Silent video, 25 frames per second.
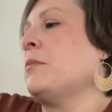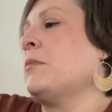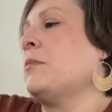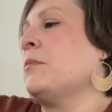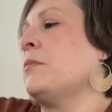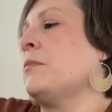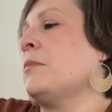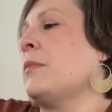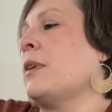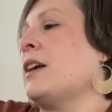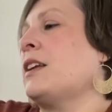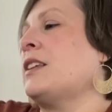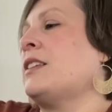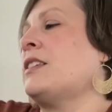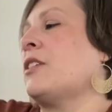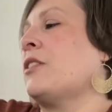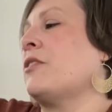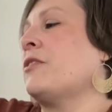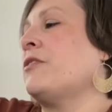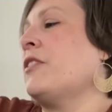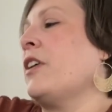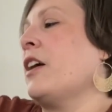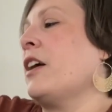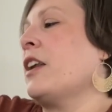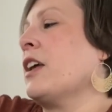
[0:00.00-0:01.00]
my
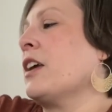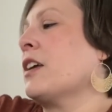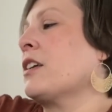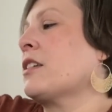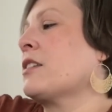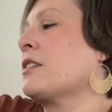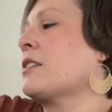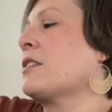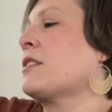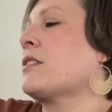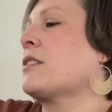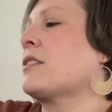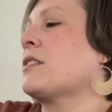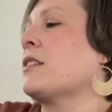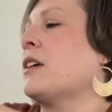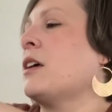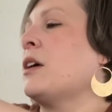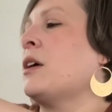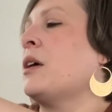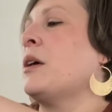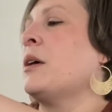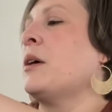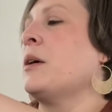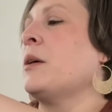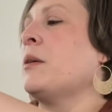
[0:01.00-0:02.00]
Delphonics
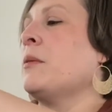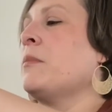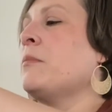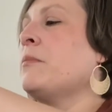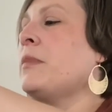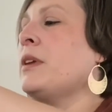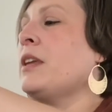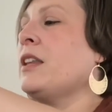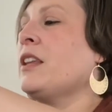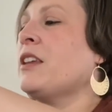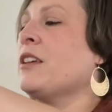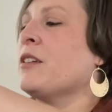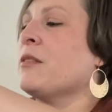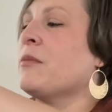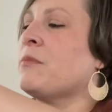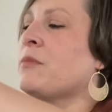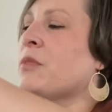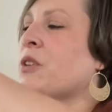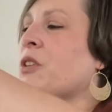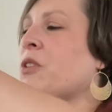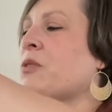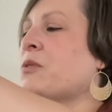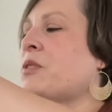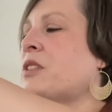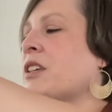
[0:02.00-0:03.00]

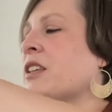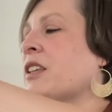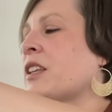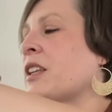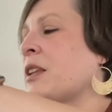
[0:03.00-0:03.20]
medium utility